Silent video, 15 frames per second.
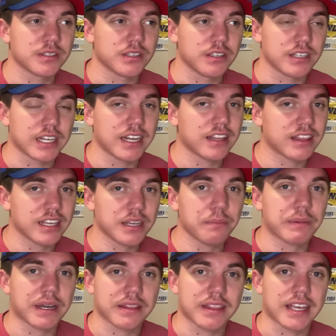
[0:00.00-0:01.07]
You got to think
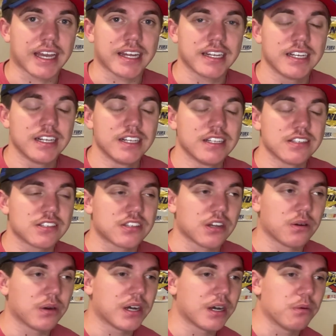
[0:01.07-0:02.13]
about that.
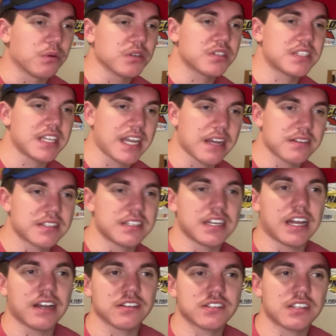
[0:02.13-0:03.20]
So we'll see how
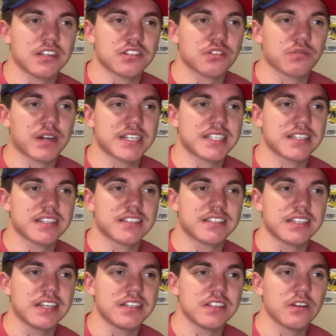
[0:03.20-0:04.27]
Stenhouse does the rest of the
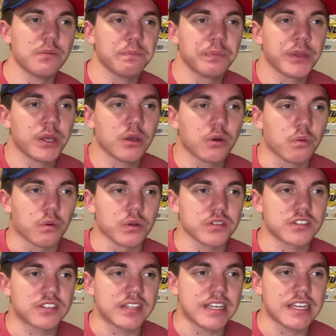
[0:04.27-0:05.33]
season. We'll
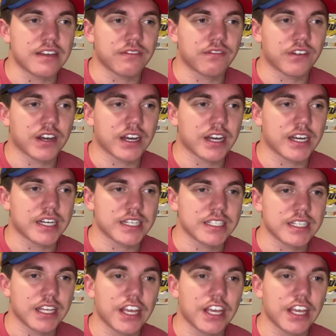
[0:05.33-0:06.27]
see if JTG